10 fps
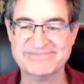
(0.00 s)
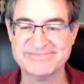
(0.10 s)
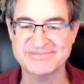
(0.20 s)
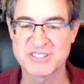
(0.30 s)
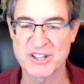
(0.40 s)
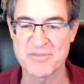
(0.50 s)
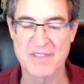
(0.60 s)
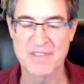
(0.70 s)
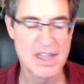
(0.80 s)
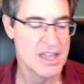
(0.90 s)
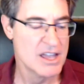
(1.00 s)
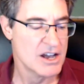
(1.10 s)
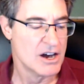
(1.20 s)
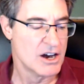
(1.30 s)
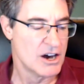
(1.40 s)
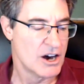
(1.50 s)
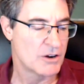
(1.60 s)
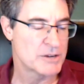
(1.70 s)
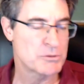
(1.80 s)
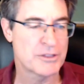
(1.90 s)
So, all
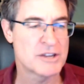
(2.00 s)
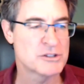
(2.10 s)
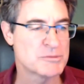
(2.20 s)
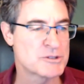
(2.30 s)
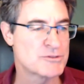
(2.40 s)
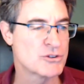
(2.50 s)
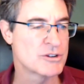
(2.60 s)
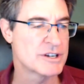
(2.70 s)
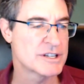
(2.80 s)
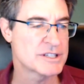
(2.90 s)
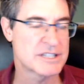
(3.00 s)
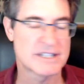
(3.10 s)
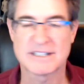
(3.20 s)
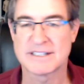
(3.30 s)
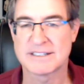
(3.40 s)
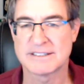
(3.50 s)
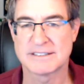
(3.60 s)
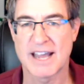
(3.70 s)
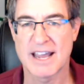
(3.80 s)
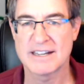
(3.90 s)
right. Well, thank you so much for joining us,
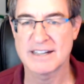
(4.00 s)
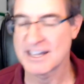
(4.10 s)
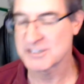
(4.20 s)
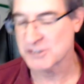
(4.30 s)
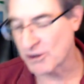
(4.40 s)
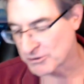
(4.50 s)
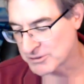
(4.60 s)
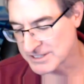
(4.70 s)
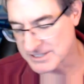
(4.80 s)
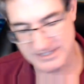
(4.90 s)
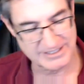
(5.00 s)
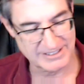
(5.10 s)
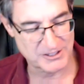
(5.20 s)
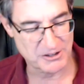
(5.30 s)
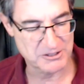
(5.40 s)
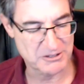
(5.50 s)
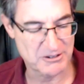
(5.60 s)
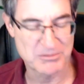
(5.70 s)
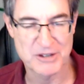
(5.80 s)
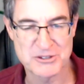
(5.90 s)
Andy. As always, it's always a
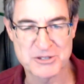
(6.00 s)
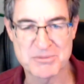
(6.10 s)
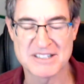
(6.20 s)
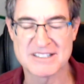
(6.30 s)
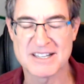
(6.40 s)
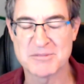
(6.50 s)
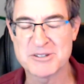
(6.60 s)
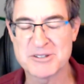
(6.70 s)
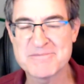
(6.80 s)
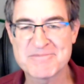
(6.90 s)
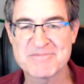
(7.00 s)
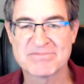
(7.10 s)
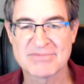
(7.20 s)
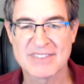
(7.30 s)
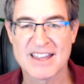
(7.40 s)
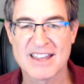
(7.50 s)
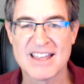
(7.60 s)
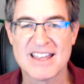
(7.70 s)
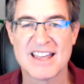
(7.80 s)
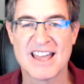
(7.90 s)
great pleasure spending time with you.
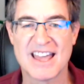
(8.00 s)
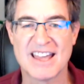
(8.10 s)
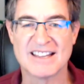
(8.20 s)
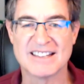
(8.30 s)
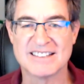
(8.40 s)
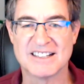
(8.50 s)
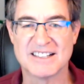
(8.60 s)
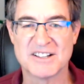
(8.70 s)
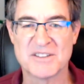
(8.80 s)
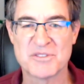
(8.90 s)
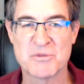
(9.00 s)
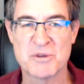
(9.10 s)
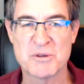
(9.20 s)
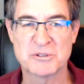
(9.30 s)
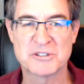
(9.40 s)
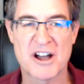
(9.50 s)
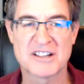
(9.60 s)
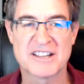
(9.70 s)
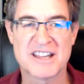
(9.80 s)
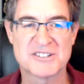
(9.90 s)
And we will talk
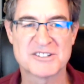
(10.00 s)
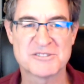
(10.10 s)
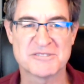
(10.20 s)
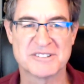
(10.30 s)
again soon.